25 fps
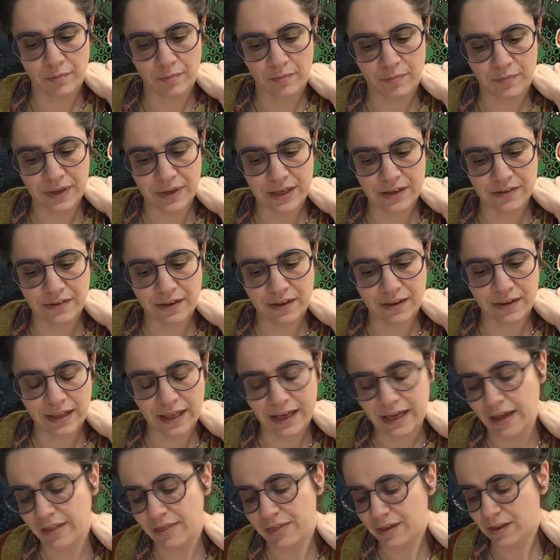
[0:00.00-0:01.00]
Because like
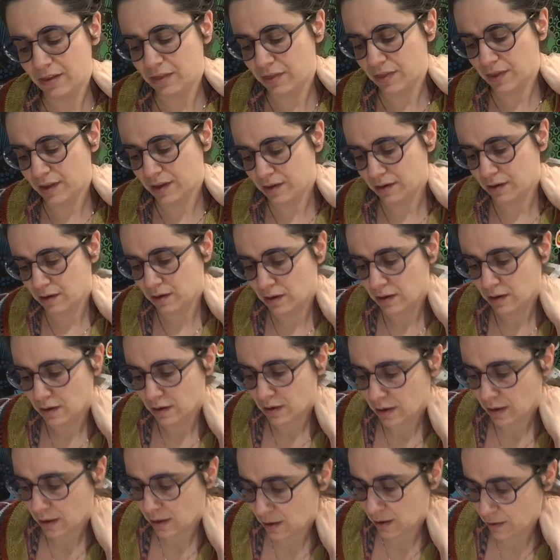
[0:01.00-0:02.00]
I think that
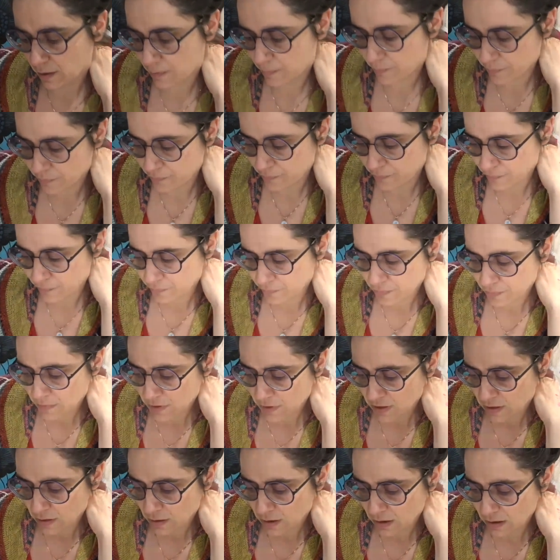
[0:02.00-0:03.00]
um,
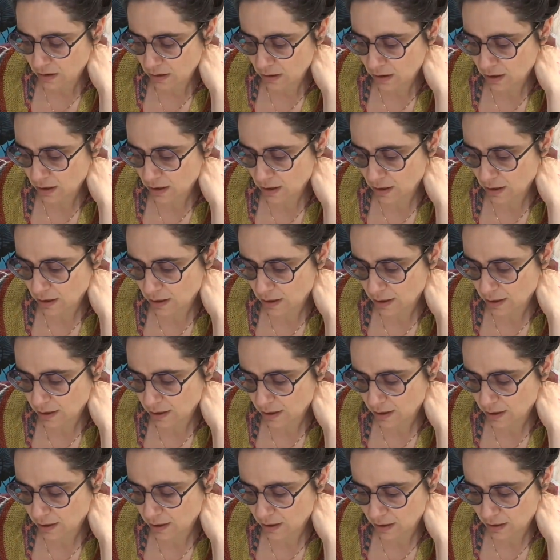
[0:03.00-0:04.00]
uh,
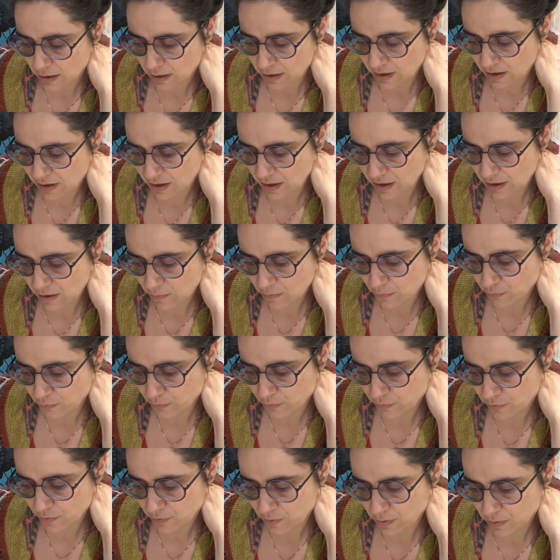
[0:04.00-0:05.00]
if
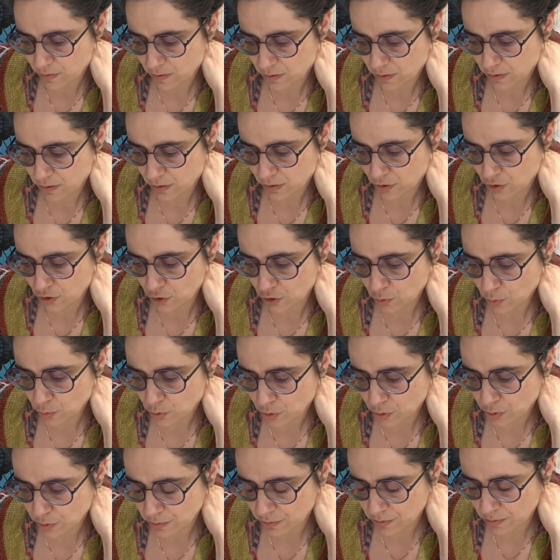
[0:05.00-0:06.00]
you
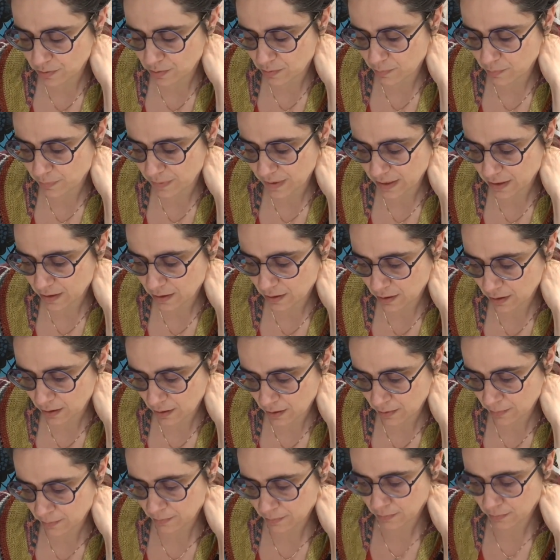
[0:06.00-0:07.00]
couldn't
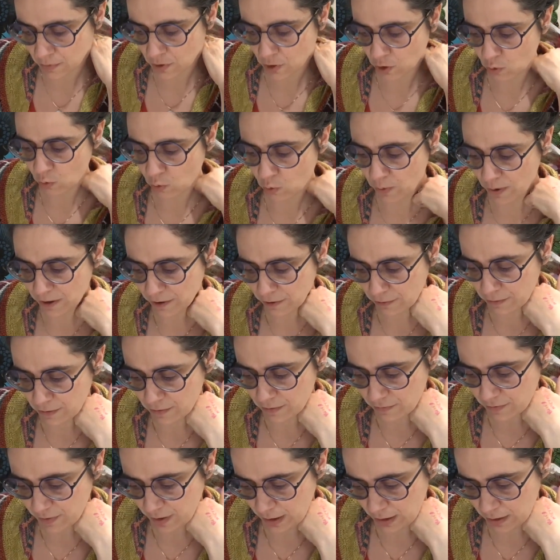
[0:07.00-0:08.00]
become aware
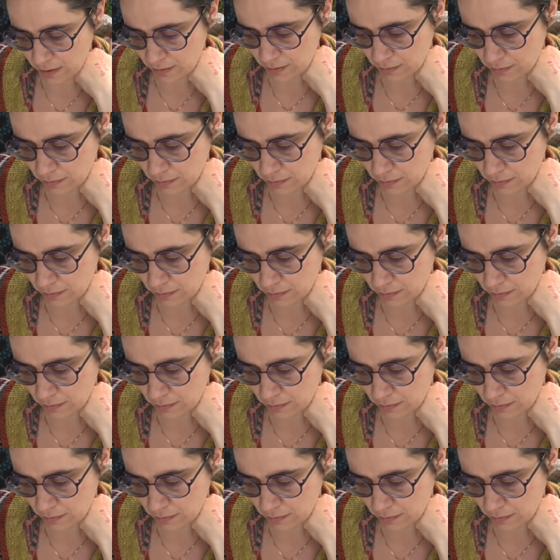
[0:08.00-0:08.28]
of it,